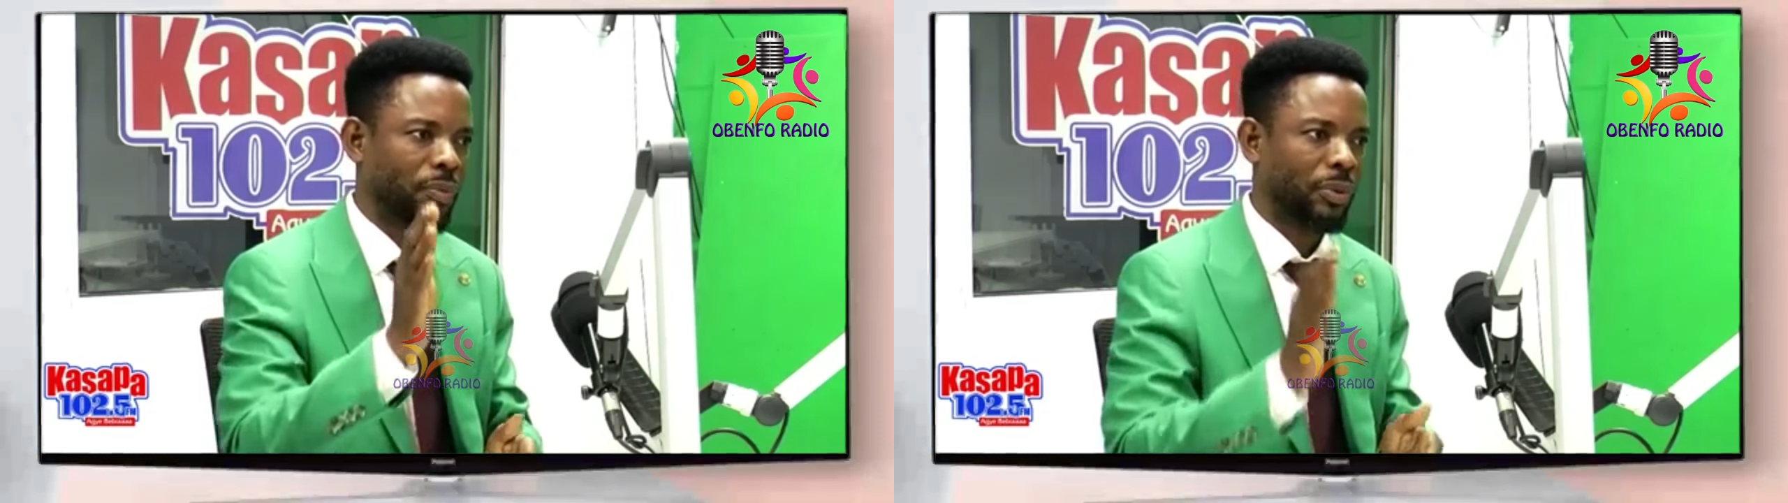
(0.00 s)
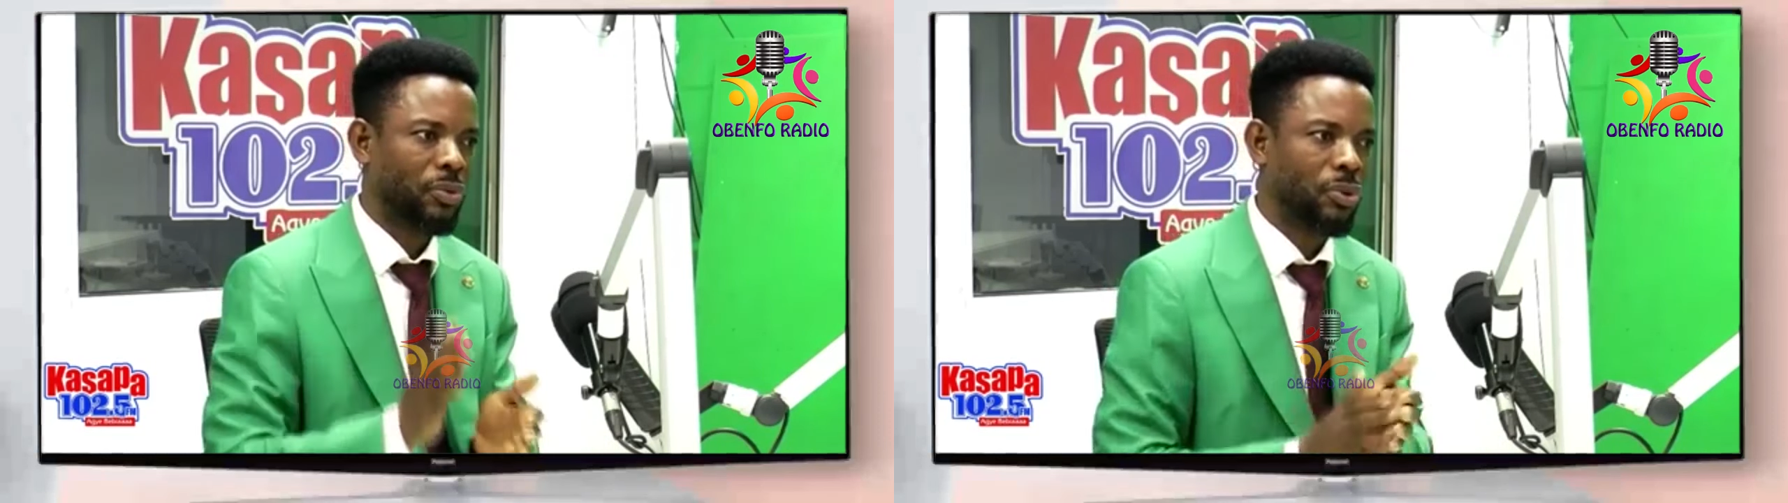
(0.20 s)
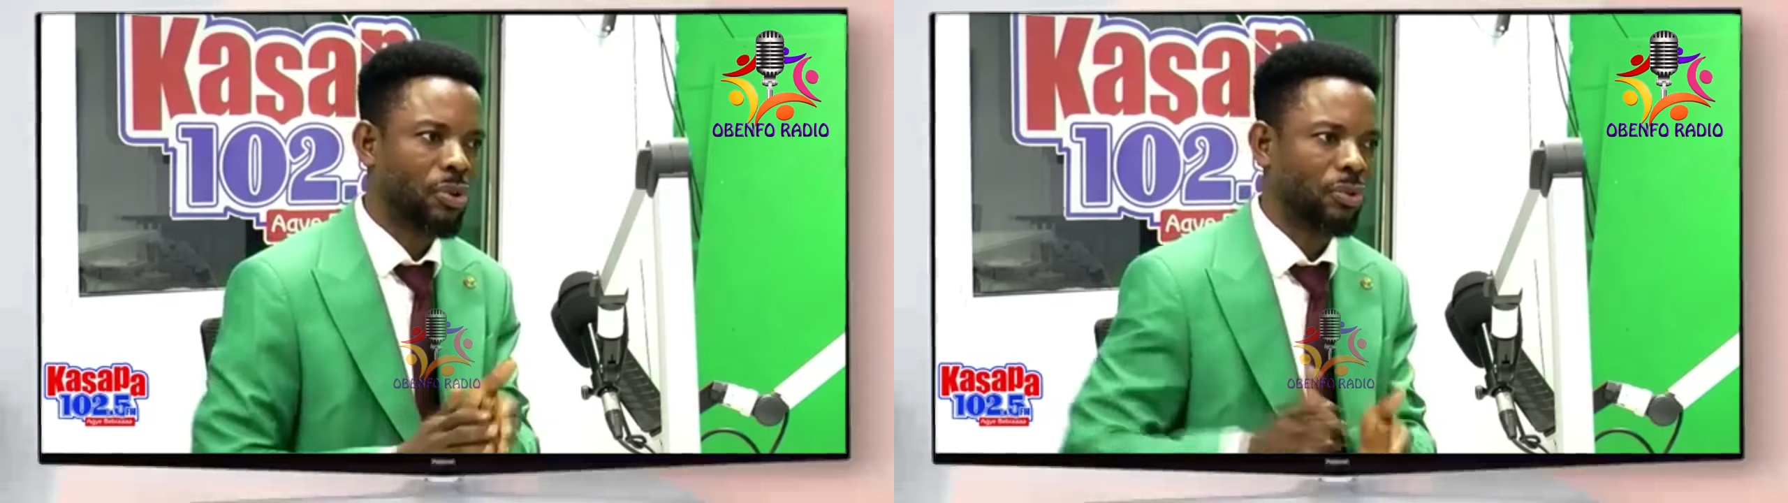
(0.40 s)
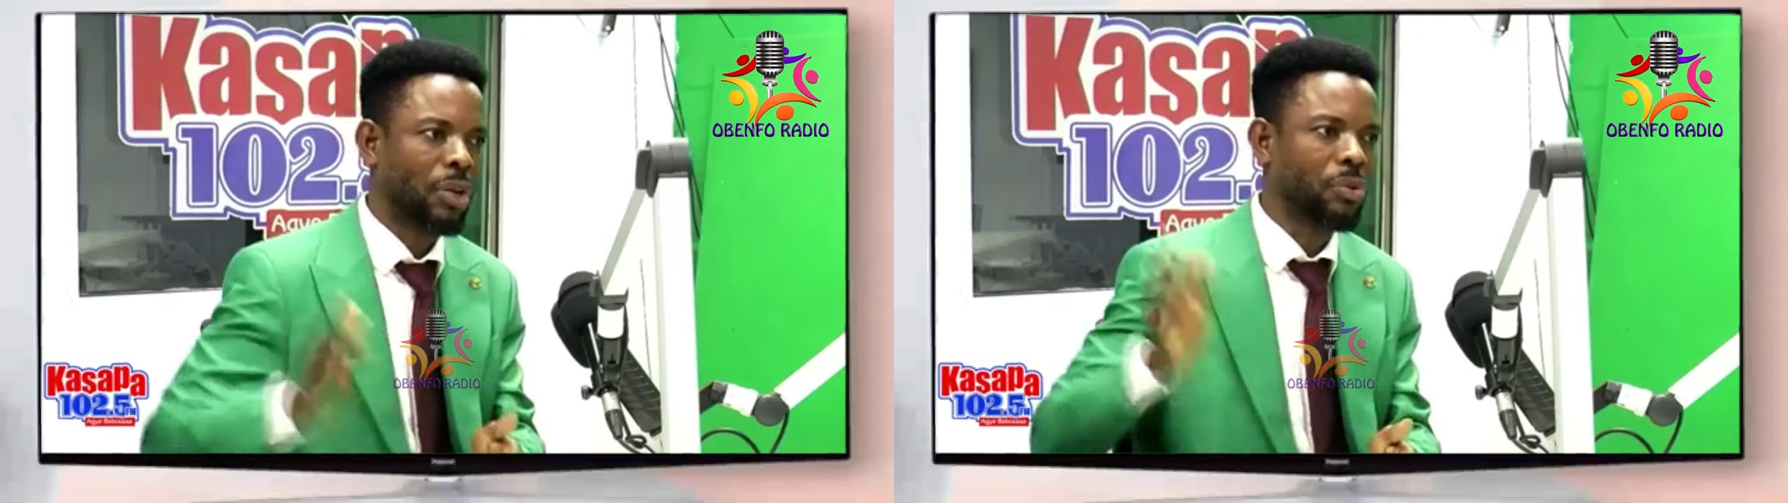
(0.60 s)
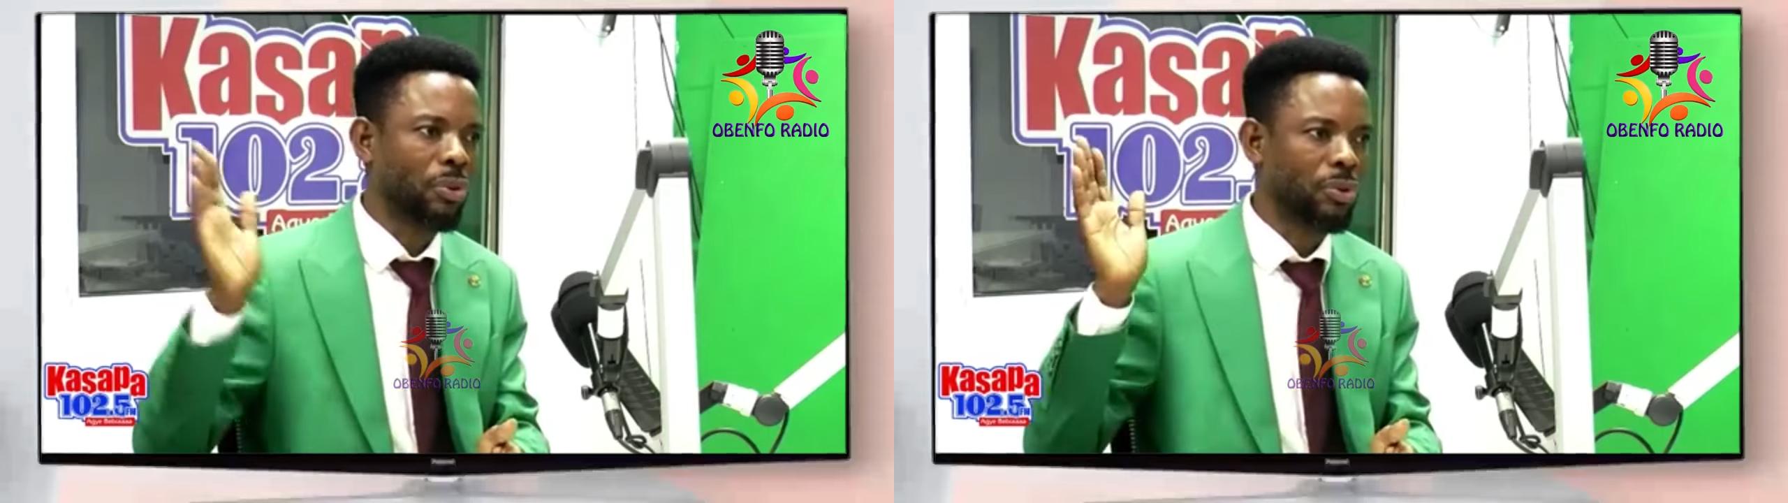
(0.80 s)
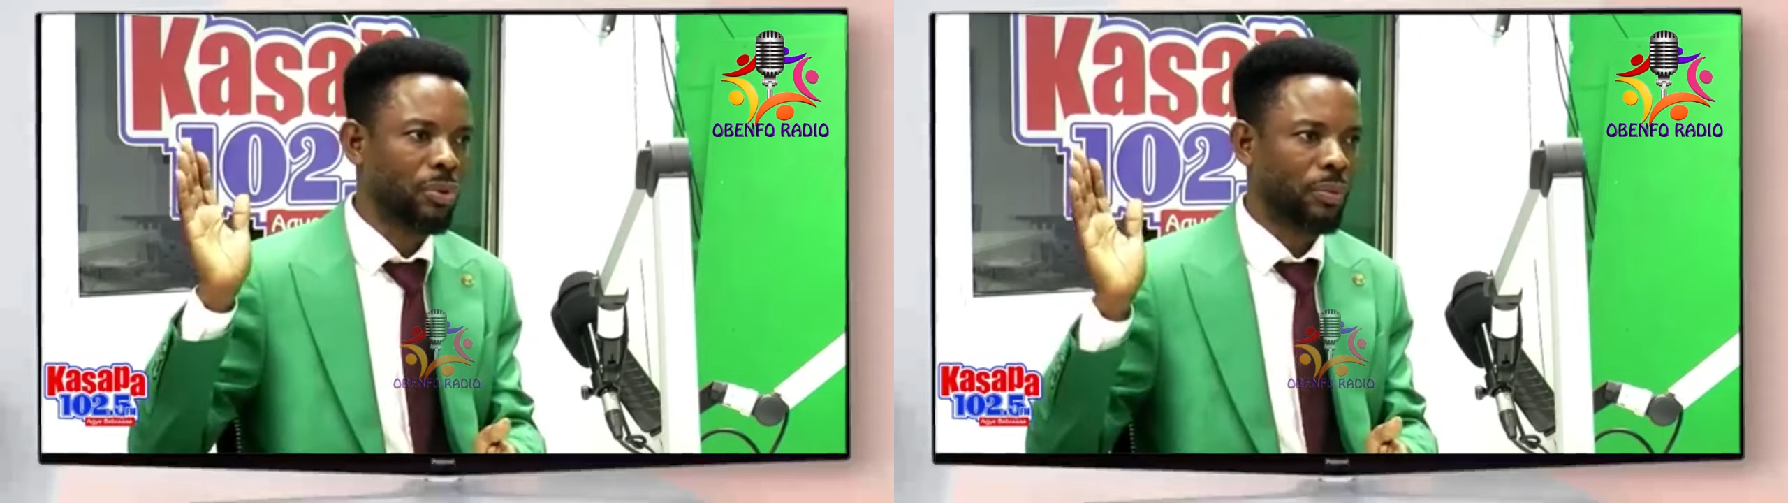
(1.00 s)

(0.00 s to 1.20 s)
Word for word: Don't dwell road,